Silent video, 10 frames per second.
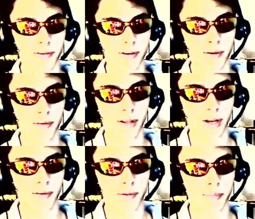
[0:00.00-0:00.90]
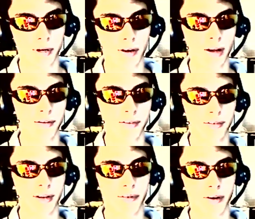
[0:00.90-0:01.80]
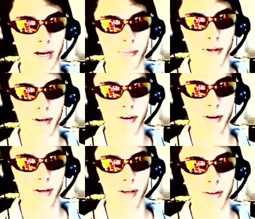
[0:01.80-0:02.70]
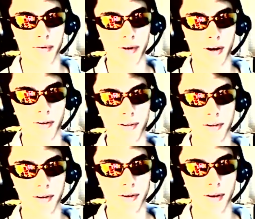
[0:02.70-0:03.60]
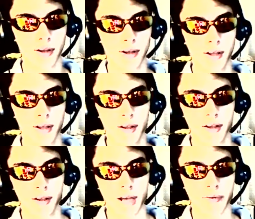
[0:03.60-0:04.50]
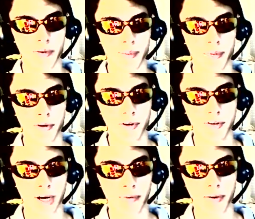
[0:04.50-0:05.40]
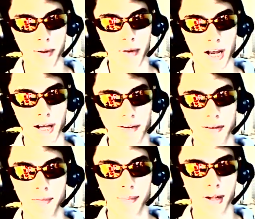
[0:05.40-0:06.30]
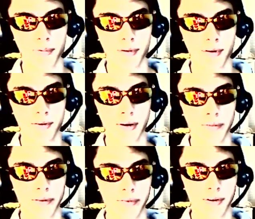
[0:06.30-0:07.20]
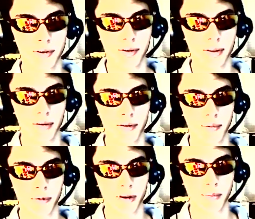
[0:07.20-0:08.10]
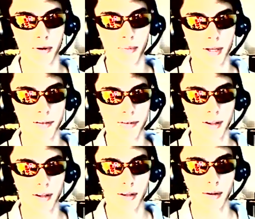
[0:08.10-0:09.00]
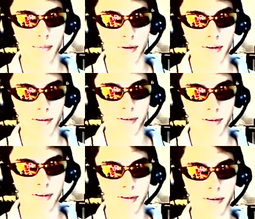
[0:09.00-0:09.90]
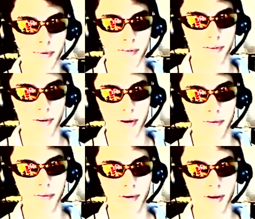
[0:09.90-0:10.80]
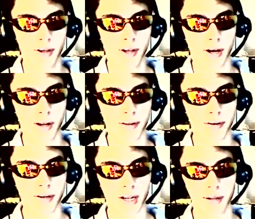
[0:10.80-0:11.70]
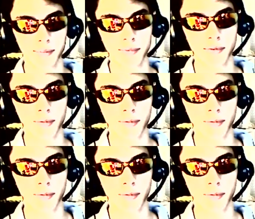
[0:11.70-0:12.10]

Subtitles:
So I don't think paradoxes can ever happen, or therefore I don't think you could ever be able to travel in the past. It's possible to travel in the future, though, in multiple ways. But that's a different story for another time.